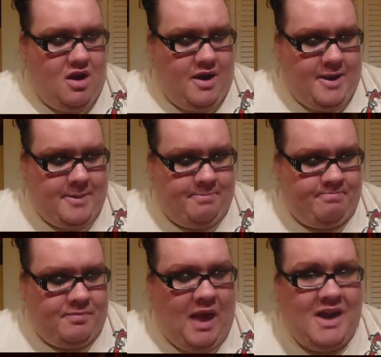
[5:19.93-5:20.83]

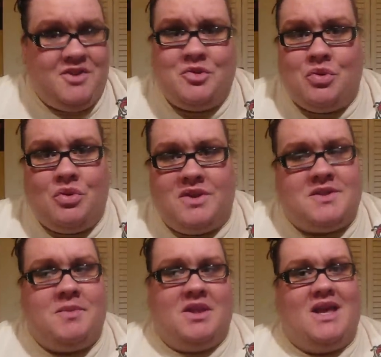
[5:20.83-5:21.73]
Not as cool as
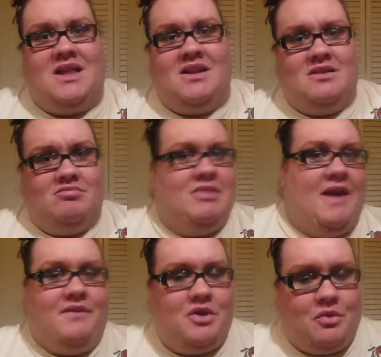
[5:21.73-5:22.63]
something like
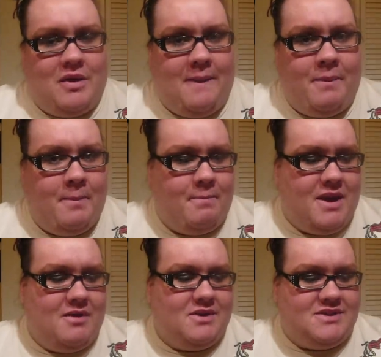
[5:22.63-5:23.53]
Lavender Whip,
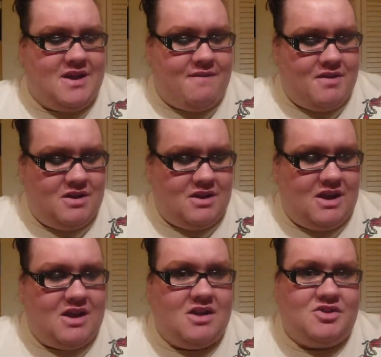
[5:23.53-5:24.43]
but it was
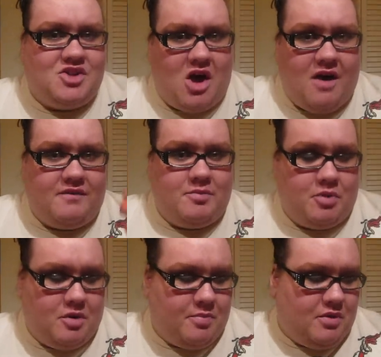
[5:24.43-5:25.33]
definitely a soft
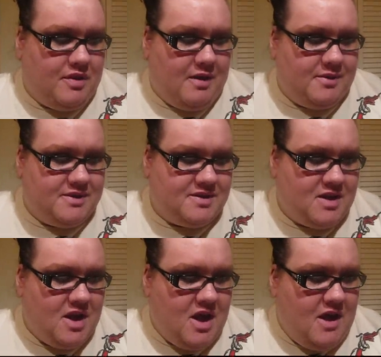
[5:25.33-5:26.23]
purple that
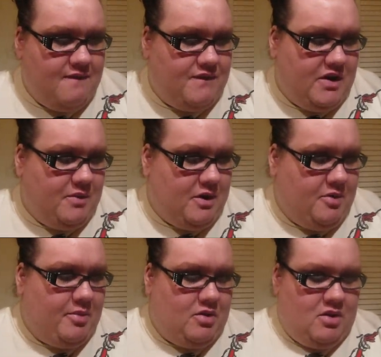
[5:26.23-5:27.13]
was very
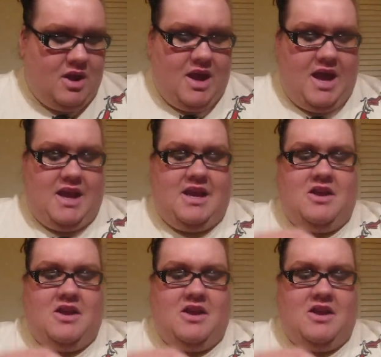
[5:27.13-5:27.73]
wearable. And